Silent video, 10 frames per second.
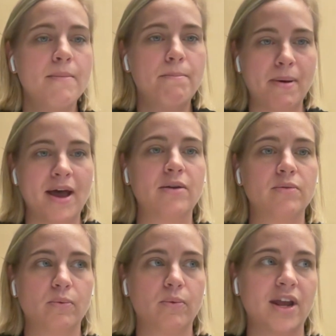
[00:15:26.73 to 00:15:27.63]

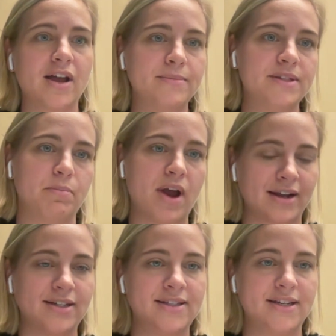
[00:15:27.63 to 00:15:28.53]
But when it comes to
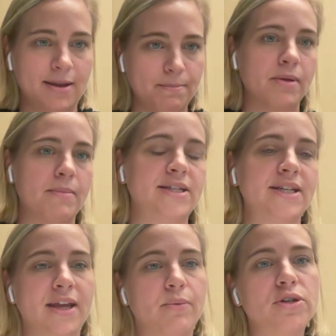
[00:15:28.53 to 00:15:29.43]
practice and
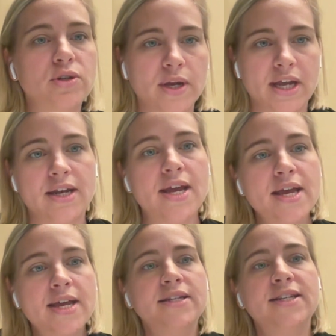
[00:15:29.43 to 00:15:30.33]
implementing it, we're doing it
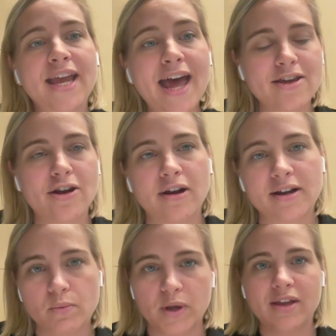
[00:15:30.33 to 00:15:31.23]
together,
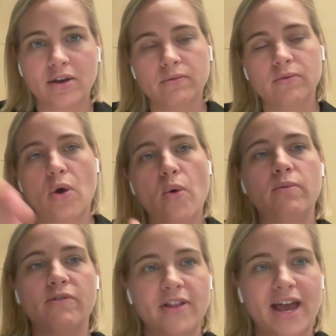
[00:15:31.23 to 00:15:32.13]
and we can go and
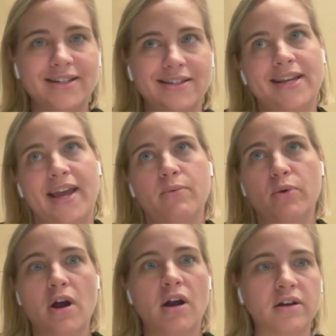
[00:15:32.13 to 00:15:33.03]
reflect and say,
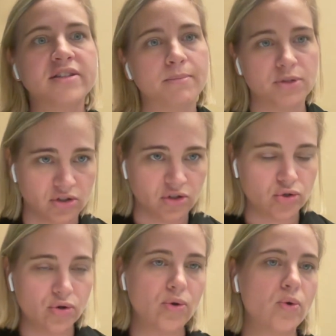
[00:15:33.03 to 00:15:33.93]
were our assumptions
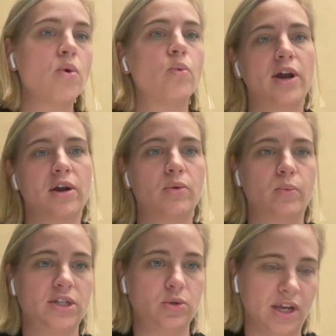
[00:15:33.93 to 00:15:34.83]
true? Where could
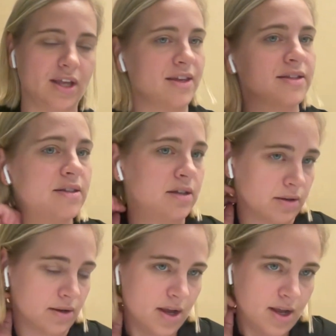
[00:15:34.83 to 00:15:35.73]
we tweak this
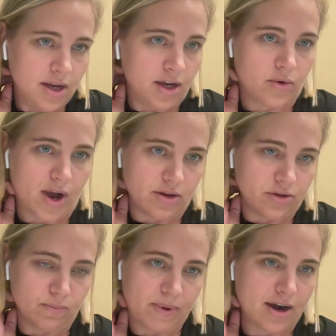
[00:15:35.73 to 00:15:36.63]
to, you know, either
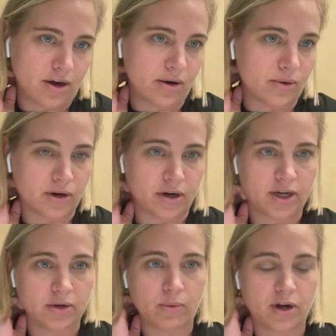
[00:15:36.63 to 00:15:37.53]
do better, or,
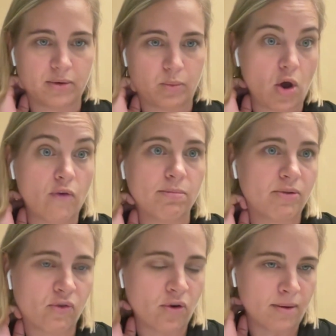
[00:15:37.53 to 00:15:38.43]
you know, where did we
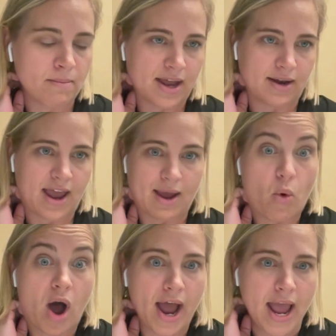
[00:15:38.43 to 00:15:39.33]
overperform and
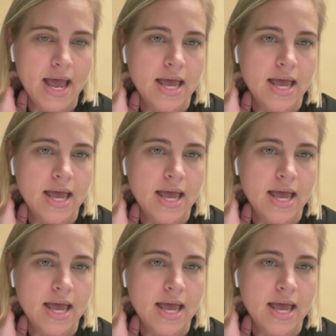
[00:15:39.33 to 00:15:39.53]
why?